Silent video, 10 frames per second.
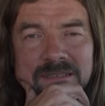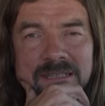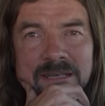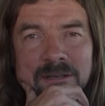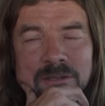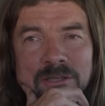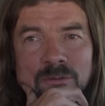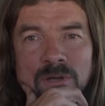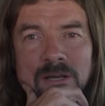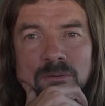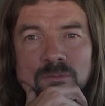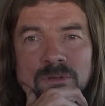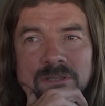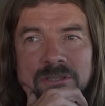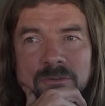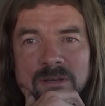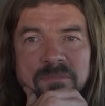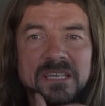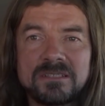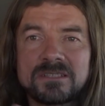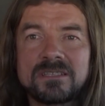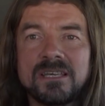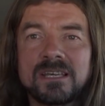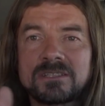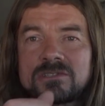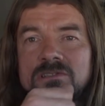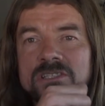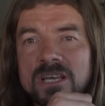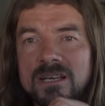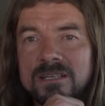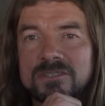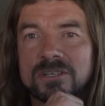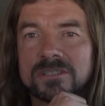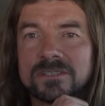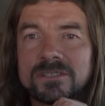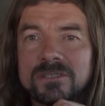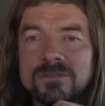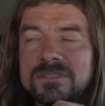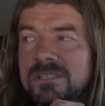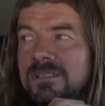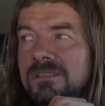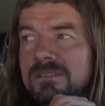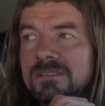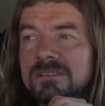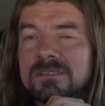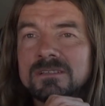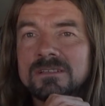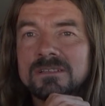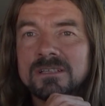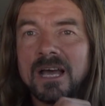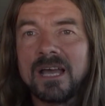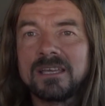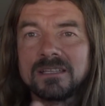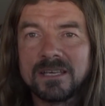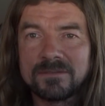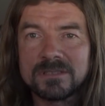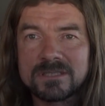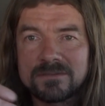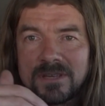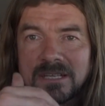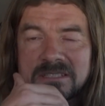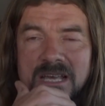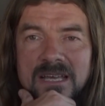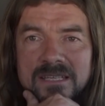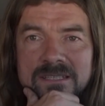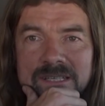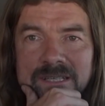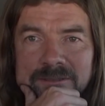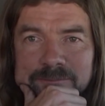What do I base the extra charge on? Is it higher levels of anxiety?